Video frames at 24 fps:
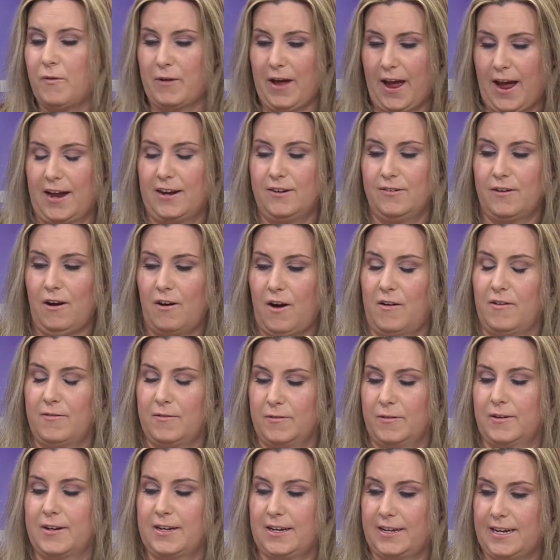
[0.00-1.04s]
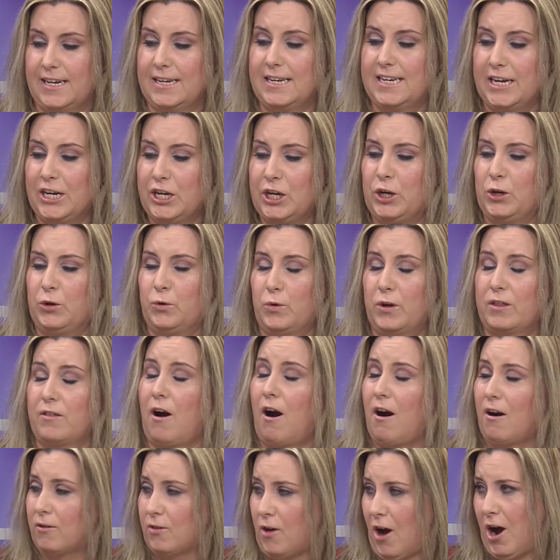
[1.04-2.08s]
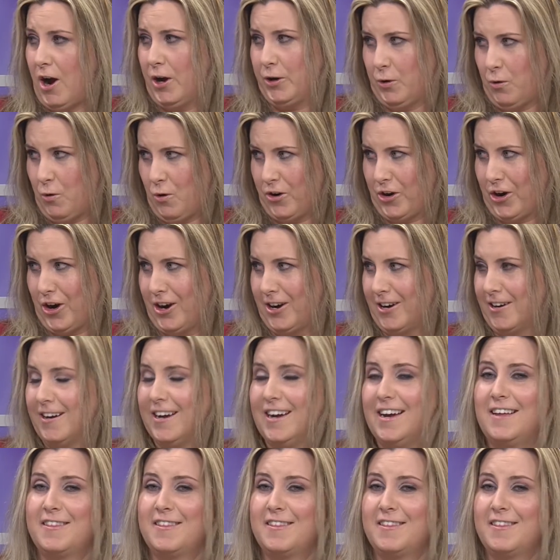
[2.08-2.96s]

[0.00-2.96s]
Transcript: and continue with our law and order,